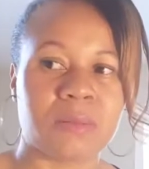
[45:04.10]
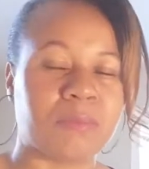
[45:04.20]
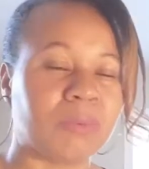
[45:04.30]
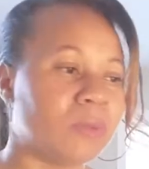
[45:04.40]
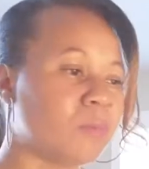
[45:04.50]

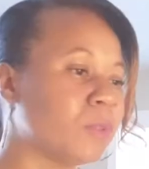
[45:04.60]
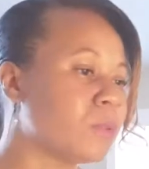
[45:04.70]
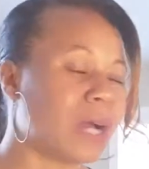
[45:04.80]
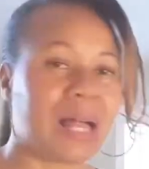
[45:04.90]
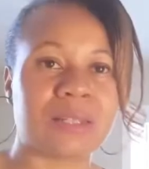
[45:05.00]
blue,
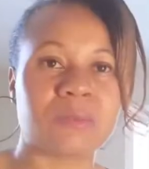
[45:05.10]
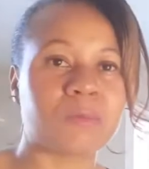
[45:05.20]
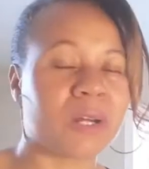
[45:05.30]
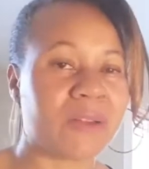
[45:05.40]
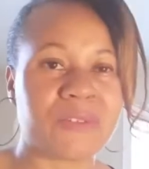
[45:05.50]
blue collar,
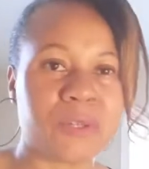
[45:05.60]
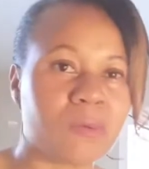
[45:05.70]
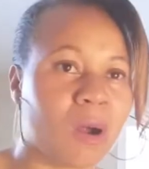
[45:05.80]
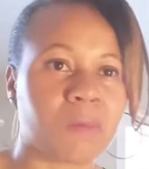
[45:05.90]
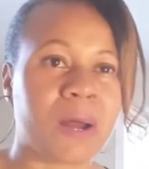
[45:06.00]
whatever
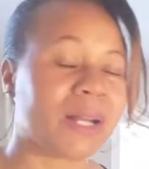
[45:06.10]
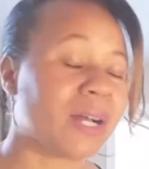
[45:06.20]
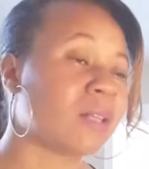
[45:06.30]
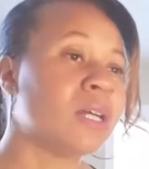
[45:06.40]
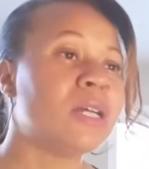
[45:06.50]
you are, white
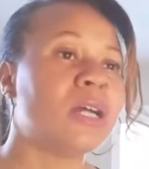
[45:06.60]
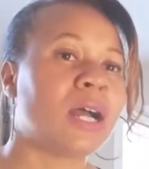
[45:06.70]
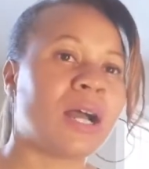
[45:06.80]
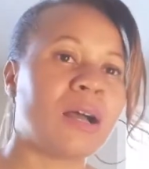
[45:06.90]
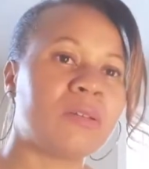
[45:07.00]
collar.
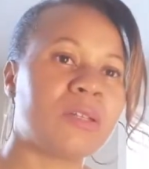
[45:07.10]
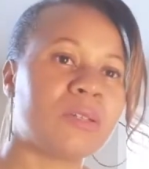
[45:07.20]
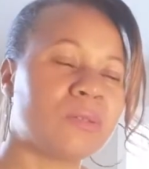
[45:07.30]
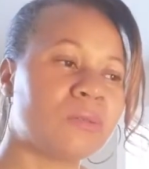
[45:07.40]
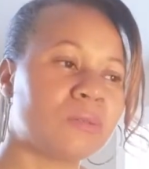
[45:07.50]
How do
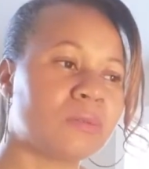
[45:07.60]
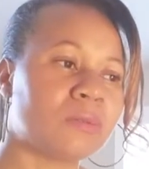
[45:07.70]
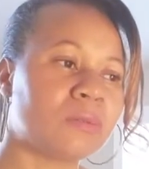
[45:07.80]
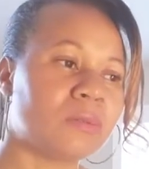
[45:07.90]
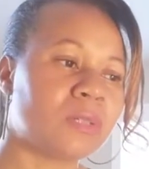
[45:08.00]
you
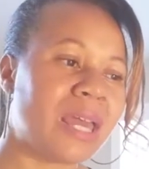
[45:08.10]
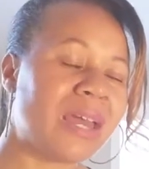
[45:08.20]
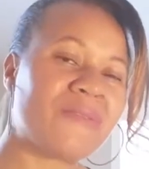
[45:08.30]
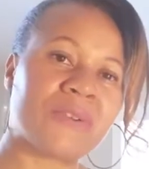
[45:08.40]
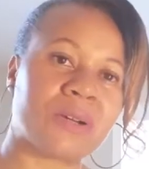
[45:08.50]

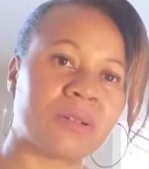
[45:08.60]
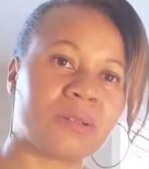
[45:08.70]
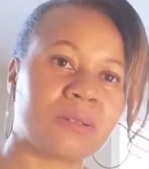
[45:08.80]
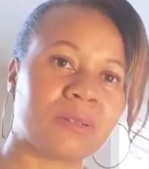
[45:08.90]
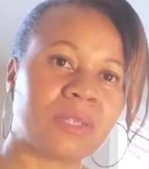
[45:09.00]

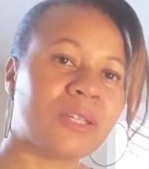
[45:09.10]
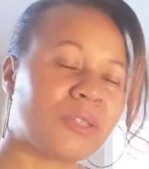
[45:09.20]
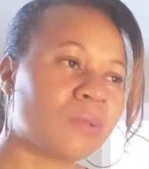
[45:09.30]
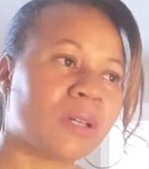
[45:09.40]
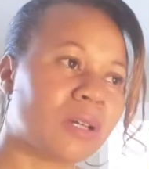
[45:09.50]
ever
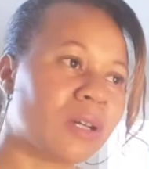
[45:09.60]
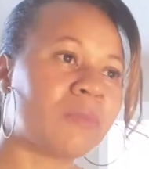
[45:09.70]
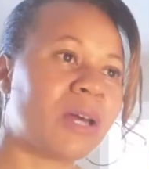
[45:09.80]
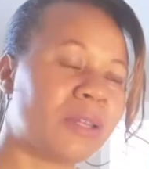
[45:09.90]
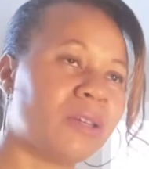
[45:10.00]
think you can
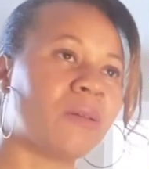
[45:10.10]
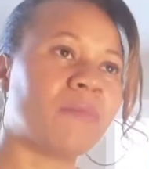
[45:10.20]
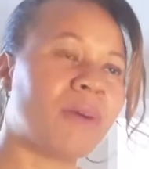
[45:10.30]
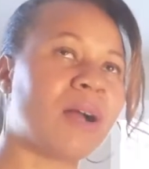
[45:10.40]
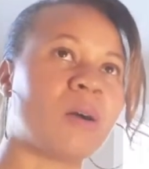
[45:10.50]
come out of your
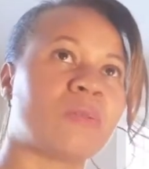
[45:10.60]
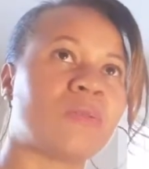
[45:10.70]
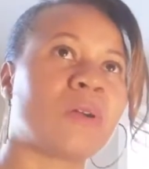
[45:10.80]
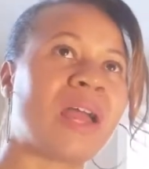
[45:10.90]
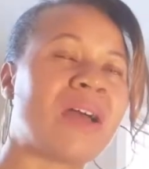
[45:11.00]
mouth
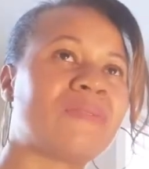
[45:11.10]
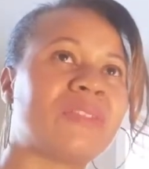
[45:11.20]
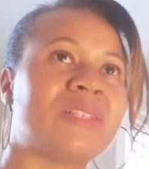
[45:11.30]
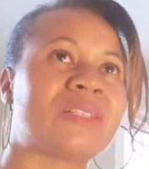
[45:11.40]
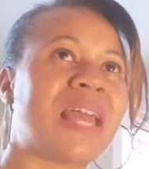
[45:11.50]
or
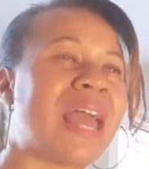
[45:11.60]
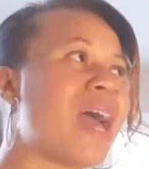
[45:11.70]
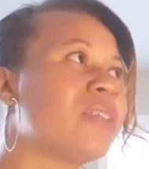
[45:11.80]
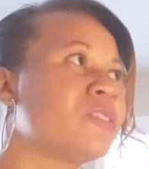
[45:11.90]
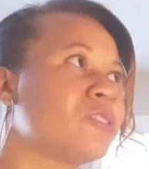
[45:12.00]
have this
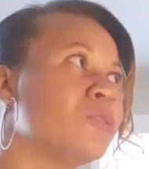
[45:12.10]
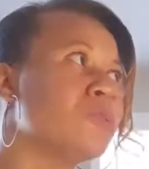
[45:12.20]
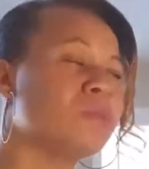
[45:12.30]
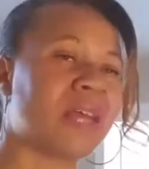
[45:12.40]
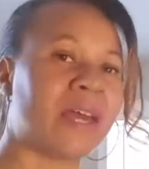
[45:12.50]

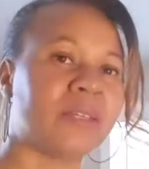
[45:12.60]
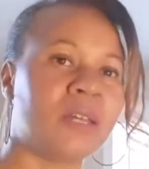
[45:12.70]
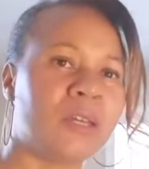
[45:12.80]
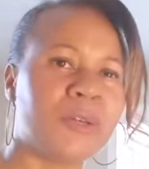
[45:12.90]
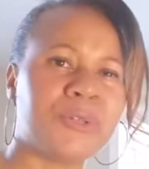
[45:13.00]
attitude that
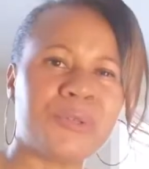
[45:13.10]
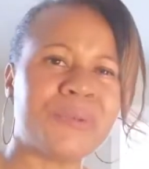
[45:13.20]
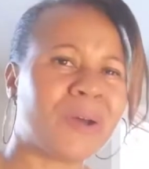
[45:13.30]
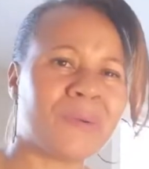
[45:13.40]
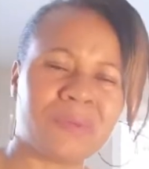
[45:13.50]

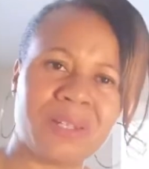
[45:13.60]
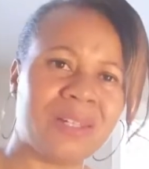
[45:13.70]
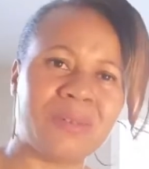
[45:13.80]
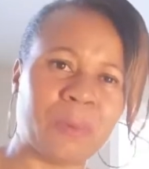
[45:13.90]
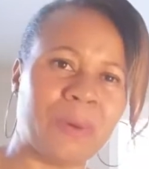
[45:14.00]
you don't
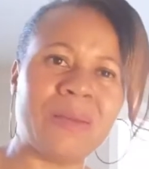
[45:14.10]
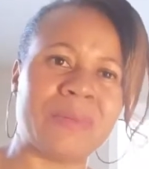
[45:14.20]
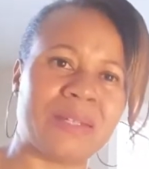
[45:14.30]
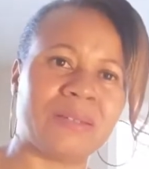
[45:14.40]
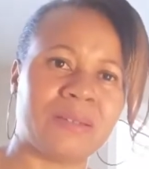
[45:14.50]
need
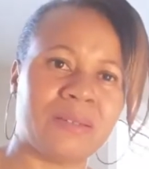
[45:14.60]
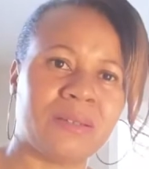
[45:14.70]
women?